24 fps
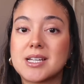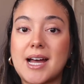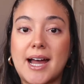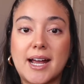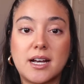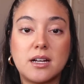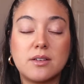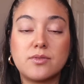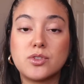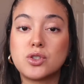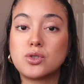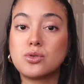kind
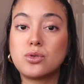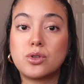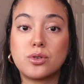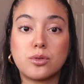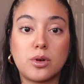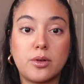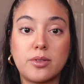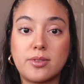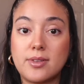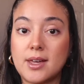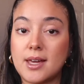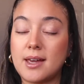of do their
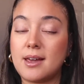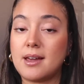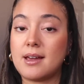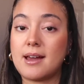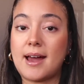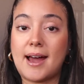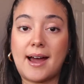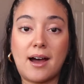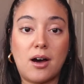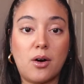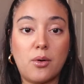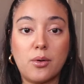own thing
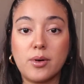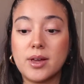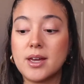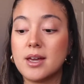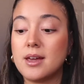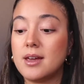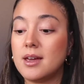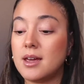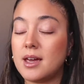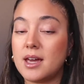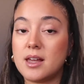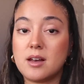out
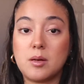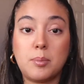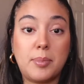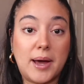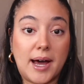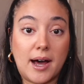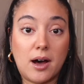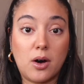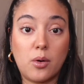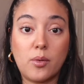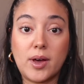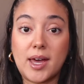and
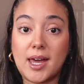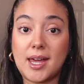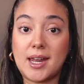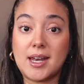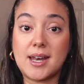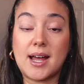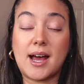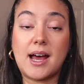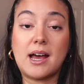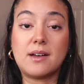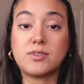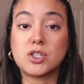about and
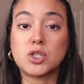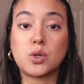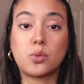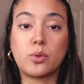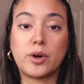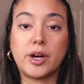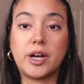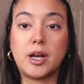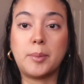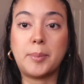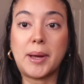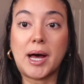not have to
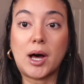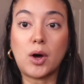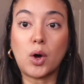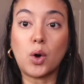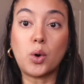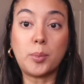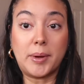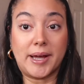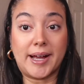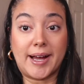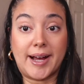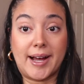worry about, oh
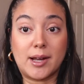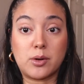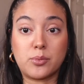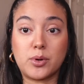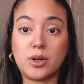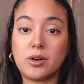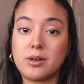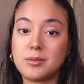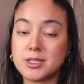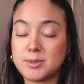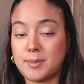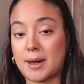my god,
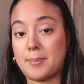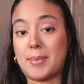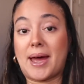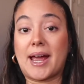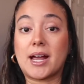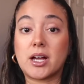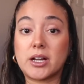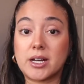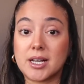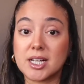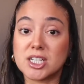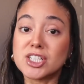well, is my bag
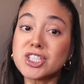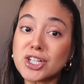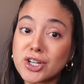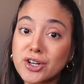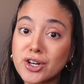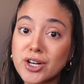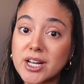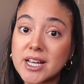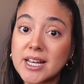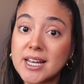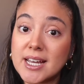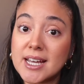gonna get
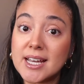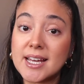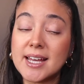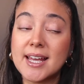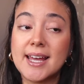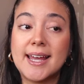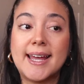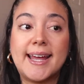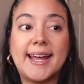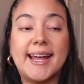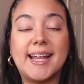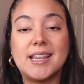dirty
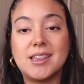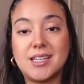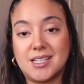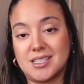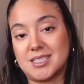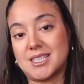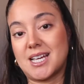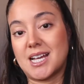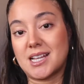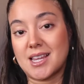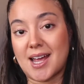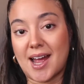and
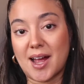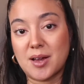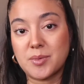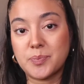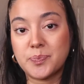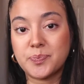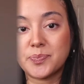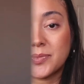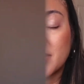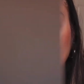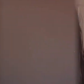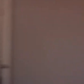things like that.
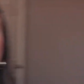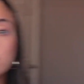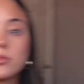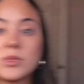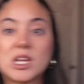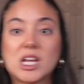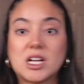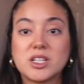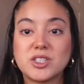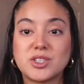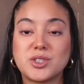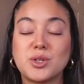
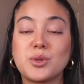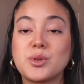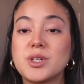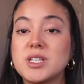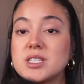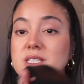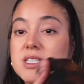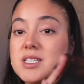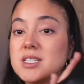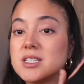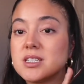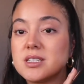So
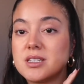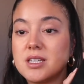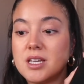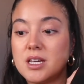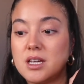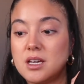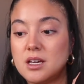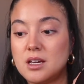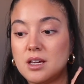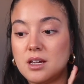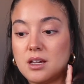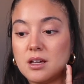this is
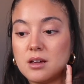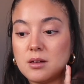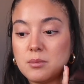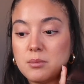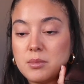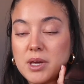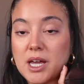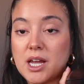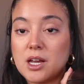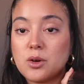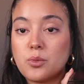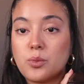the
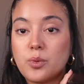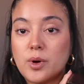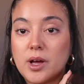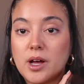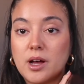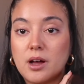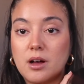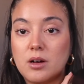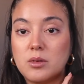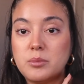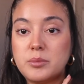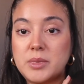
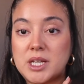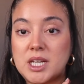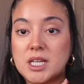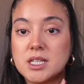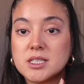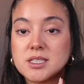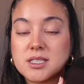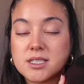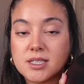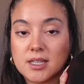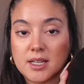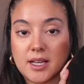Madewell mini
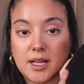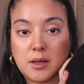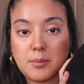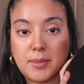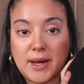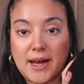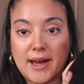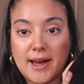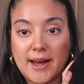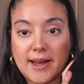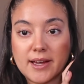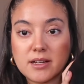sling
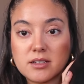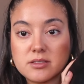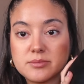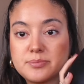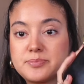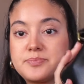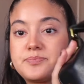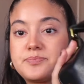bag.